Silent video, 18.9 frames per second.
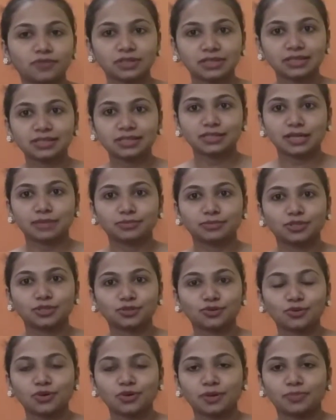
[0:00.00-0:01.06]
this I'm just
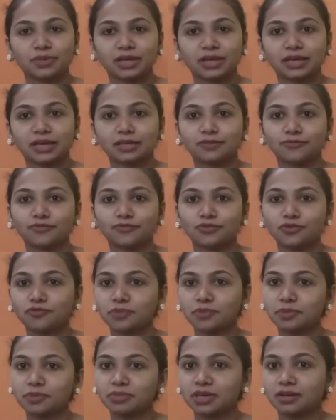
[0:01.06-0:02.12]
gonna apply a few of
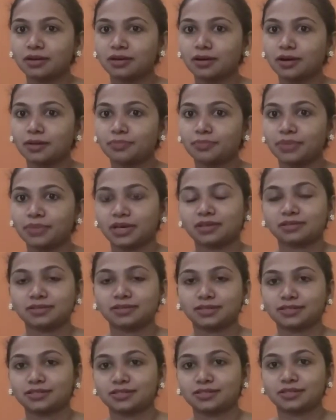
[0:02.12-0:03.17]
my makeup and
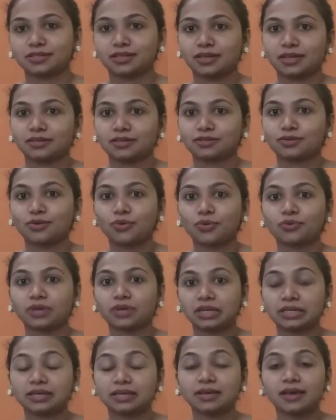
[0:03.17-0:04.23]
just go
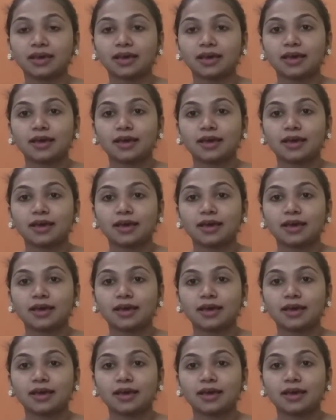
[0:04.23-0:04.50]
ready.